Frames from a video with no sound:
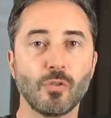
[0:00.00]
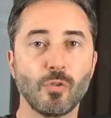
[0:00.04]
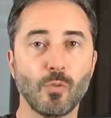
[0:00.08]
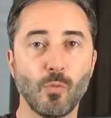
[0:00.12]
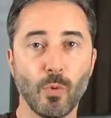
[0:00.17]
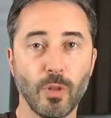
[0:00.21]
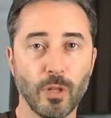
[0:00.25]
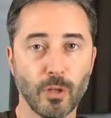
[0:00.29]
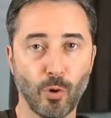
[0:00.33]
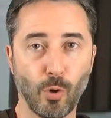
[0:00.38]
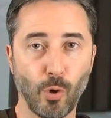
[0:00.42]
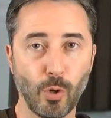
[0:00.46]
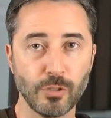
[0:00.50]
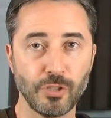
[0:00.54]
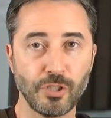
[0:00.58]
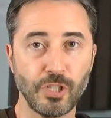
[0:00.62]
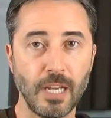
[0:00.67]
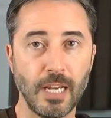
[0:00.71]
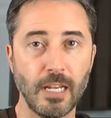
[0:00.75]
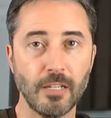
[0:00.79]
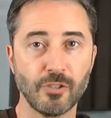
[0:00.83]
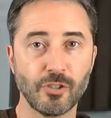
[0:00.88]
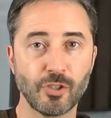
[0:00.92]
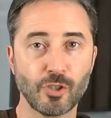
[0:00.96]
When the chord
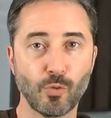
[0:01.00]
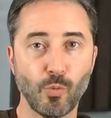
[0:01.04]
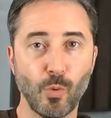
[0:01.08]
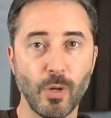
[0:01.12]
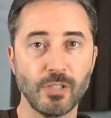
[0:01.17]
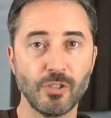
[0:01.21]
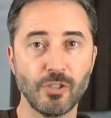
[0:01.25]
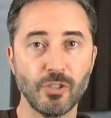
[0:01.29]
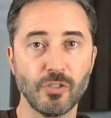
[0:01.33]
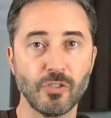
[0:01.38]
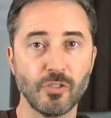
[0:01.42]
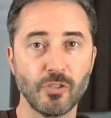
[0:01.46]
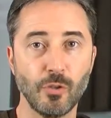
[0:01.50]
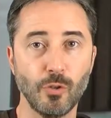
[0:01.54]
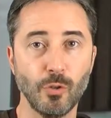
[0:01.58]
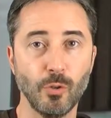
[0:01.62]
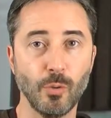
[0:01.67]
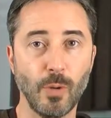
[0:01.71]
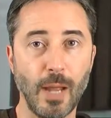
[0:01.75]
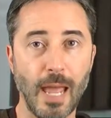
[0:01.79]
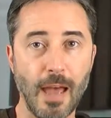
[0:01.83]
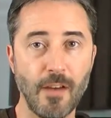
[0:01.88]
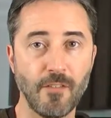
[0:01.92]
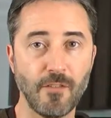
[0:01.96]
change switches
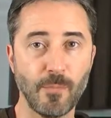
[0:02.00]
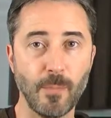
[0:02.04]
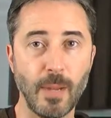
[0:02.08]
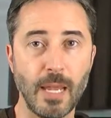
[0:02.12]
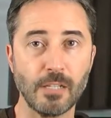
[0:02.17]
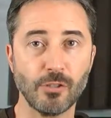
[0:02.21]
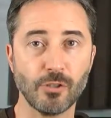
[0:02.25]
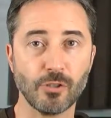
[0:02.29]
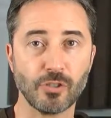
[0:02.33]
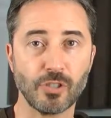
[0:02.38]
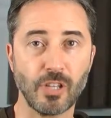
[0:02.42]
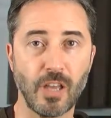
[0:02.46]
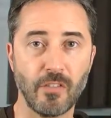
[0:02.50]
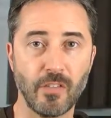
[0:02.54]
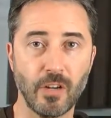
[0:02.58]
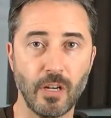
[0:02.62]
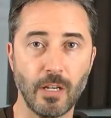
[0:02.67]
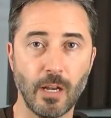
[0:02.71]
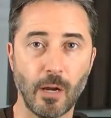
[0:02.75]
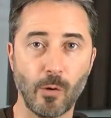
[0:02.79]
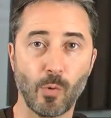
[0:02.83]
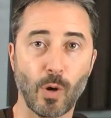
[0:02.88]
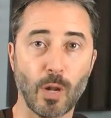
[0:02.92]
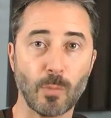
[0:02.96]
to F major 7
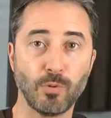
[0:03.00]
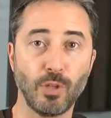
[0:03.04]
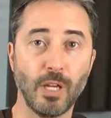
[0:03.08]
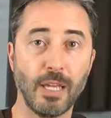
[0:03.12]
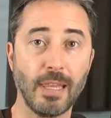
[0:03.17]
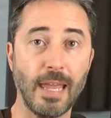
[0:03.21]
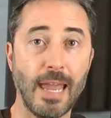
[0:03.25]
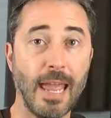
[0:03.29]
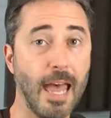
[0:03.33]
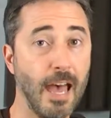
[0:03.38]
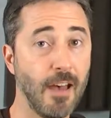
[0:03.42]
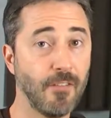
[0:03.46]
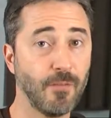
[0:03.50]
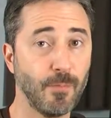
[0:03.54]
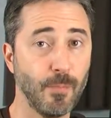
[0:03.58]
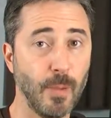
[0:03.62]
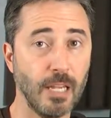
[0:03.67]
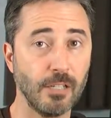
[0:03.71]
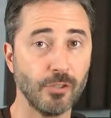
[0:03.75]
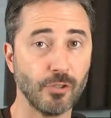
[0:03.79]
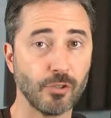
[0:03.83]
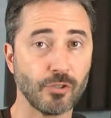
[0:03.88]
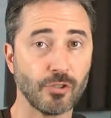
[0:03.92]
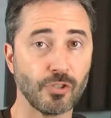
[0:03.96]
and I want to play the F
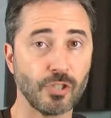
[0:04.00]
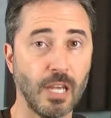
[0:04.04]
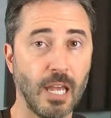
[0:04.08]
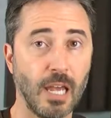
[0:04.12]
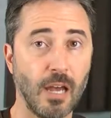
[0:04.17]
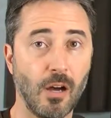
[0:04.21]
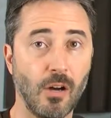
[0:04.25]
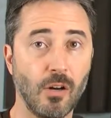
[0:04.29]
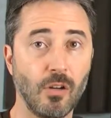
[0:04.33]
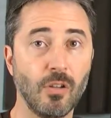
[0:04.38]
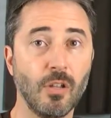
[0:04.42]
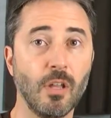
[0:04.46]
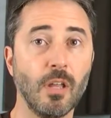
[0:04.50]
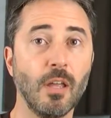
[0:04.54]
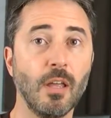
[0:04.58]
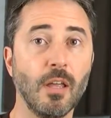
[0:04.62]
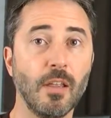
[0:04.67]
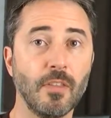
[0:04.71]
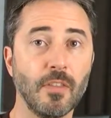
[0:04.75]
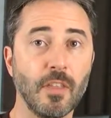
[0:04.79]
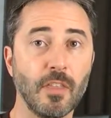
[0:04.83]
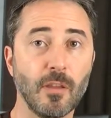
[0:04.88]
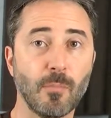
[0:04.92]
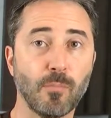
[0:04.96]
major scale,
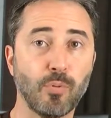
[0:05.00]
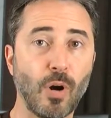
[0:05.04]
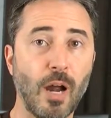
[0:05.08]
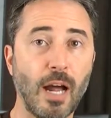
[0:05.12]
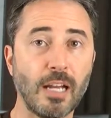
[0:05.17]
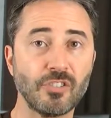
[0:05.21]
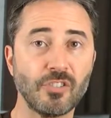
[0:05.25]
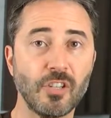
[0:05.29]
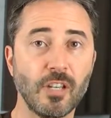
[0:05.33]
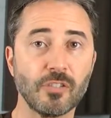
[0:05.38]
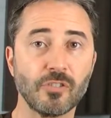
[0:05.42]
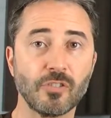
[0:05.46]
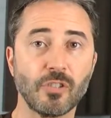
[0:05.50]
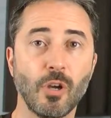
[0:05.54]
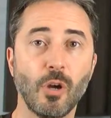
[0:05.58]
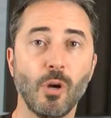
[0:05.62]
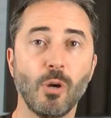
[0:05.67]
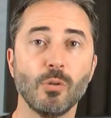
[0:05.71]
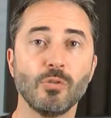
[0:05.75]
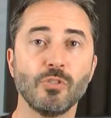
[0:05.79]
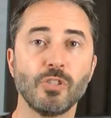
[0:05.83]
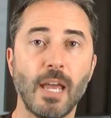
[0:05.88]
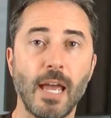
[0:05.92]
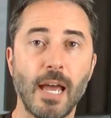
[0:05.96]
then the process
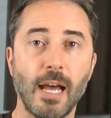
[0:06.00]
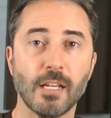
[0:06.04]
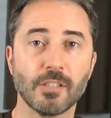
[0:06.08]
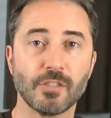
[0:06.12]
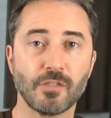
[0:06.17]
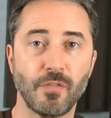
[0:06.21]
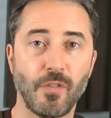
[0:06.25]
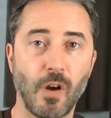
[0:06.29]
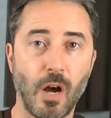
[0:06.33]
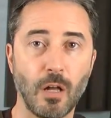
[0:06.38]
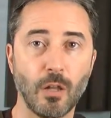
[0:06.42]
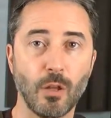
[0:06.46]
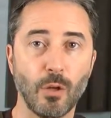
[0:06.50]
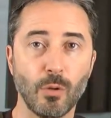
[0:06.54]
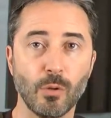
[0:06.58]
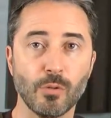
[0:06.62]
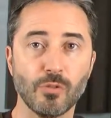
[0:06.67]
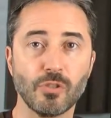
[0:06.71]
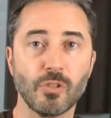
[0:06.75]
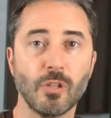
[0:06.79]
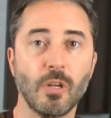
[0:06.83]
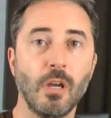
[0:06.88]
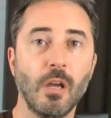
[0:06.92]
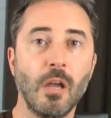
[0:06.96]
goes as
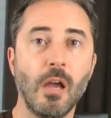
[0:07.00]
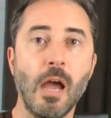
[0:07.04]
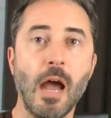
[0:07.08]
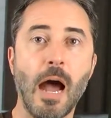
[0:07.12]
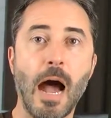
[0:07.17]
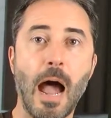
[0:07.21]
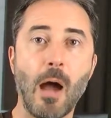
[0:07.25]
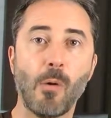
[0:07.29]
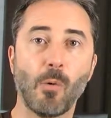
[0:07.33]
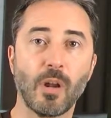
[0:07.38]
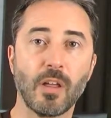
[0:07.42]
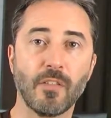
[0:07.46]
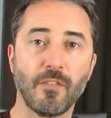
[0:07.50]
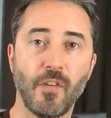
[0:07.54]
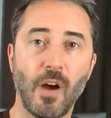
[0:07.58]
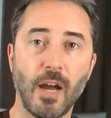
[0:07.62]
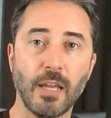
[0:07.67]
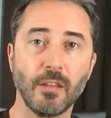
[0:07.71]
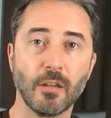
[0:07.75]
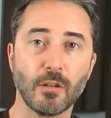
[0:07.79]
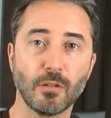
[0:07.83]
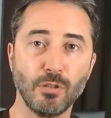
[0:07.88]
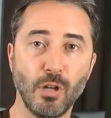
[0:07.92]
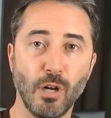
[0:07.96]
follows. I want to
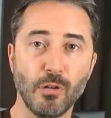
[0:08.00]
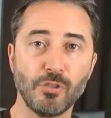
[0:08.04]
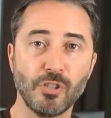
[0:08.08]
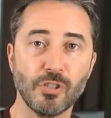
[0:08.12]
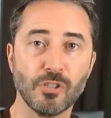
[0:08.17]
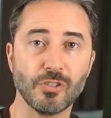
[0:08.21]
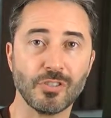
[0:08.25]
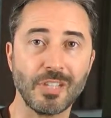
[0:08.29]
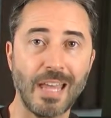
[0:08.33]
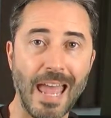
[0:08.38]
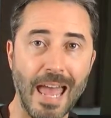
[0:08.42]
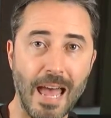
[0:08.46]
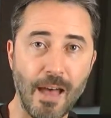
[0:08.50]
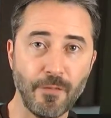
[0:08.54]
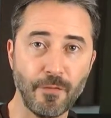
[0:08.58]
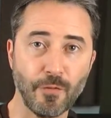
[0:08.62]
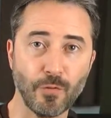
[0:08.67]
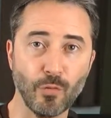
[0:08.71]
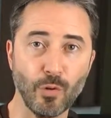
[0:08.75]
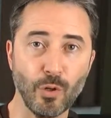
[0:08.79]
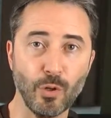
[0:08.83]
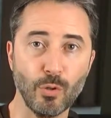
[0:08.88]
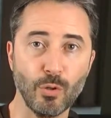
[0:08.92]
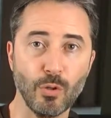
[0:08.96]
find the closest F
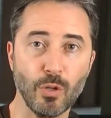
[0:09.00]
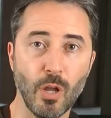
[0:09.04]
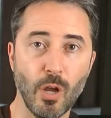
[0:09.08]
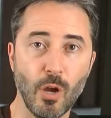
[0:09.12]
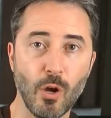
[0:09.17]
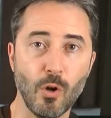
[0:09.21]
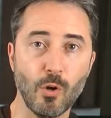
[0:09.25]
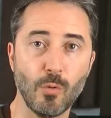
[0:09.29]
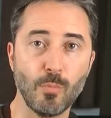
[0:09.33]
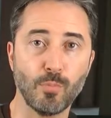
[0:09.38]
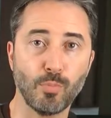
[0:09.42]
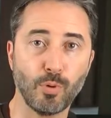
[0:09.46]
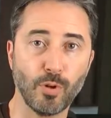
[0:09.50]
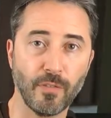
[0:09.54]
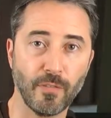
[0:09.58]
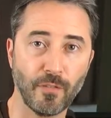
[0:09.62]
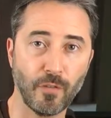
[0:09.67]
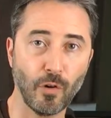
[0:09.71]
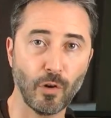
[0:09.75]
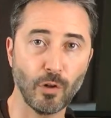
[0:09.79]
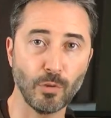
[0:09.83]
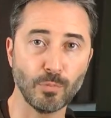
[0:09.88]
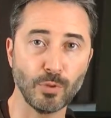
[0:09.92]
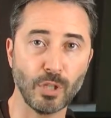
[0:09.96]
root note,
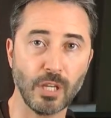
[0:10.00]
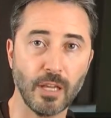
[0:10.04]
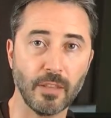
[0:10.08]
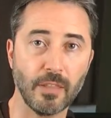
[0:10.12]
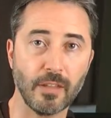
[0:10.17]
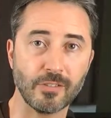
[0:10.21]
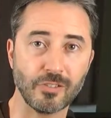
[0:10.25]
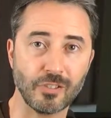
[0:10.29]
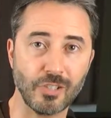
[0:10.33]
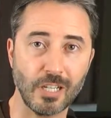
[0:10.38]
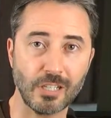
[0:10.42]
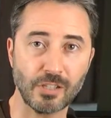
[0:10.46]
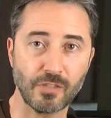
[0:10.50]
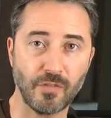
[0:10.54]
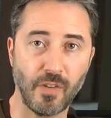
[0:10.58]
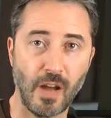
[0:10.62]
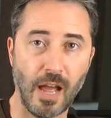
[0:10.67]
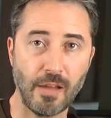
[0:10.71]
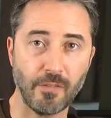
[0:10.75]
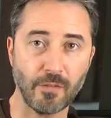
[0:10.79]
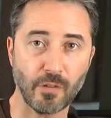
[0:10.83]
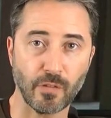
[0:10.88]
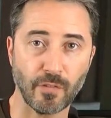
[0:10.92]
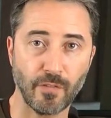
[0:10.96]
preferably on the 6,
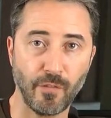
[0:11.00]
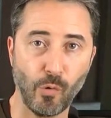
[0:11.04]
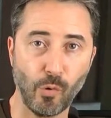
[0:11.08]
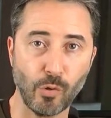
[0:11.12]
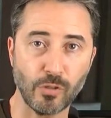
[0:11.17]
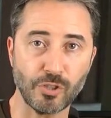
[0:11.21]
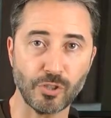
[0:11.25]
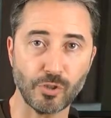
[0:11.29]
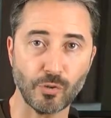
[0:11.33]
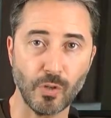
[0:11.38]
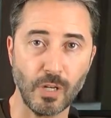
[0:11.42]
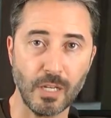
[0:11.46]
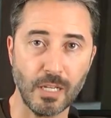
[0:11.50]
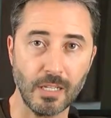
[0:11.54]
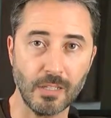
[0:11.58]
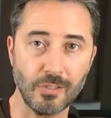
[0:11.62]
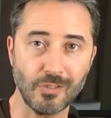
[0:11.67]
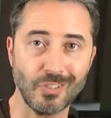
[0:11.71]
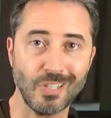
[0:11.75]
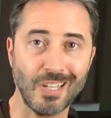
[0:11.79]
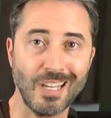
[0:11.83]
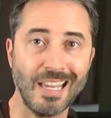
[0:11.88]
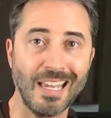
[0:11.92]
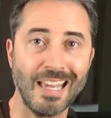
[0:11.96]
5, or 4
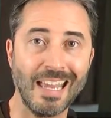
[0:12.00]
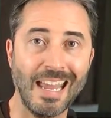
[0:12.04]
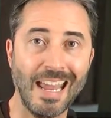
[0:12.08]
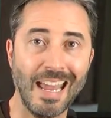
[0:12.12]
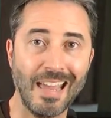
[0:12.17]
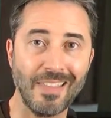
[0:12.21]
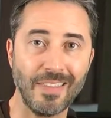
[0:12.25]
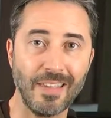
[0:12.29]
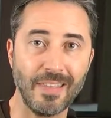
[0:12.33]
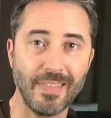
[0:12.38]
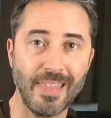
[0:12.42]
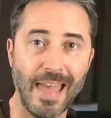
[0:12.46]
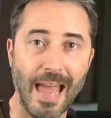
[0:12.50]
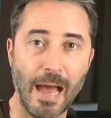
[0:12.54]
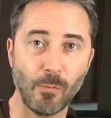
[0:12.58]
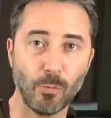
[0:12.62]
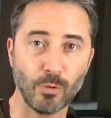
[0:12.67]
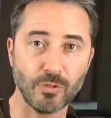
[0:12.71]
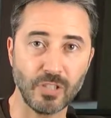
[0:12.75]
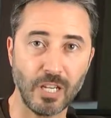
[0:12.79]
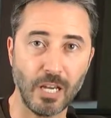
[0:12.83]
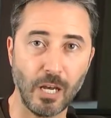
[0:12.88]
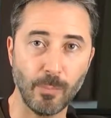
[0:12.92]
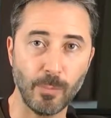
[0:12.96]
strings, and then that
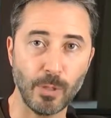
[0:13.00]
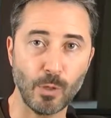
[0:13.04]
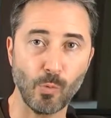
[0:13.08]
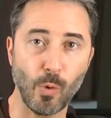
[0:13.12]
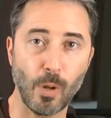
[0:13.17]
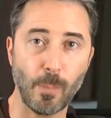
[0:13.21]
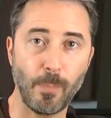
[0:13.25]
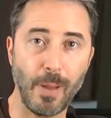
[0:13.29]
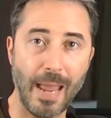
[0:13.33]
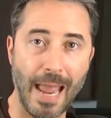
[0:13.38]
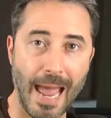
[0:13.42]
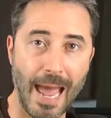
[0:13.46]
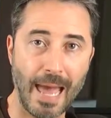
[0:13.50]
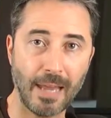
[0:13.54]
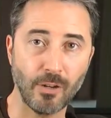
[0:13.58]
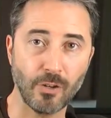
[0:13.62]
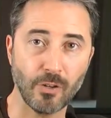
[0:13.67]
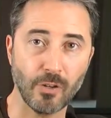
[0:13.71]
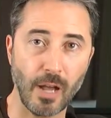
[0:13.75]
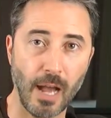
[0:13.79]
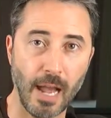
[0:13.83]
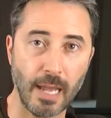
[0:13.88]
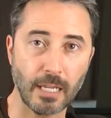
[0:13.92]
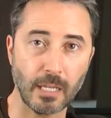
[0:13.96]
will tell me what
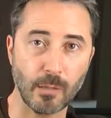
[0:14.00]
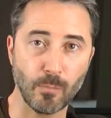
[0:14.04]
pattern I